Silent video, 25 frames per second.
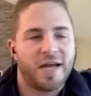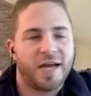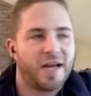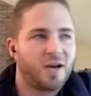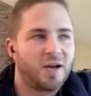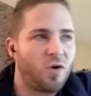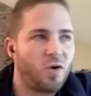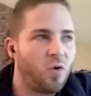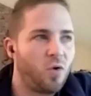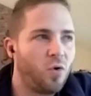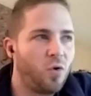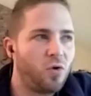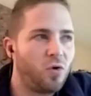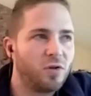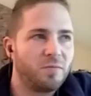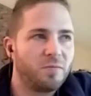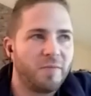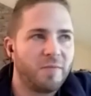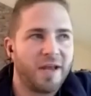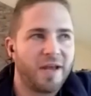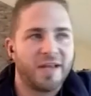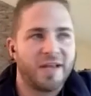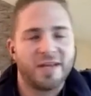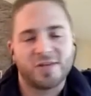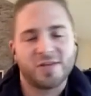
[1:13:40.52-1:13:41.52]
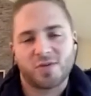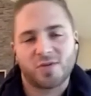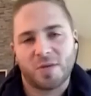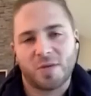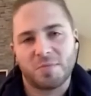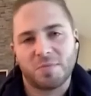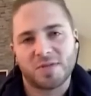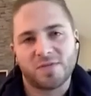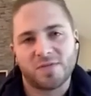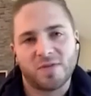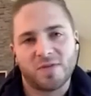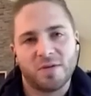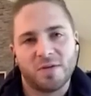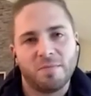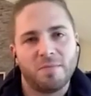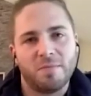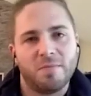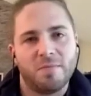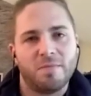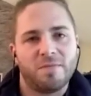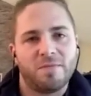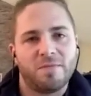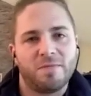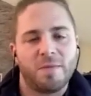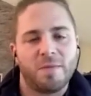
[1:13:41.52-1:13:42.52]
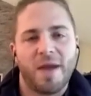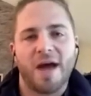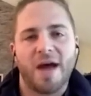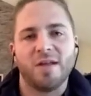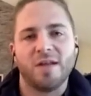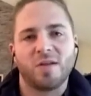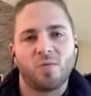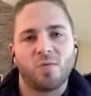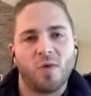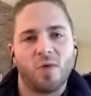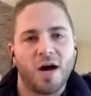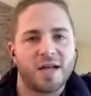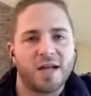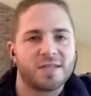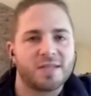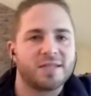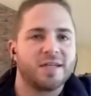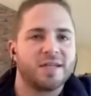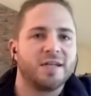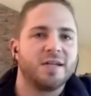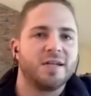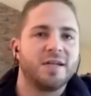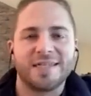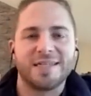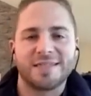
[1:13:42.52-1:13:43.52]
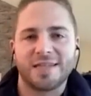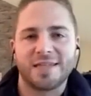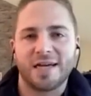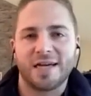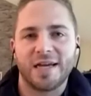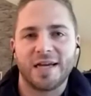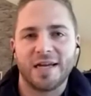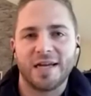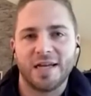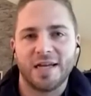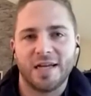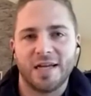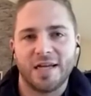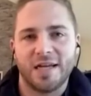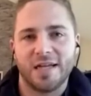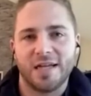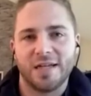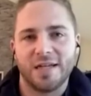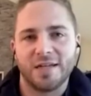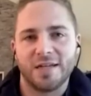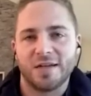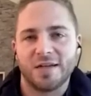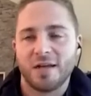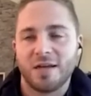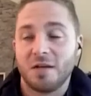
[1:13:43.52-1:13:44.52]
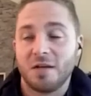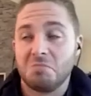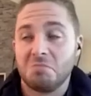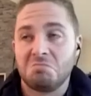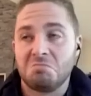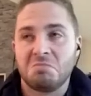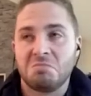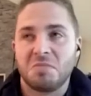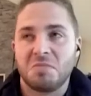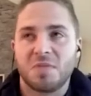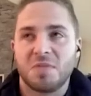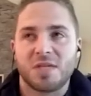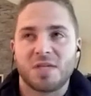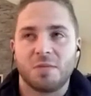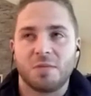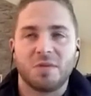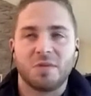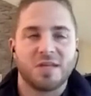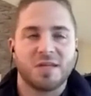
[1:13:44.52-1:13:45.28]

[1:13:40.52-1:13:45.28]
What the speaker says: like old manuscripts from Alan Watts and Einstein and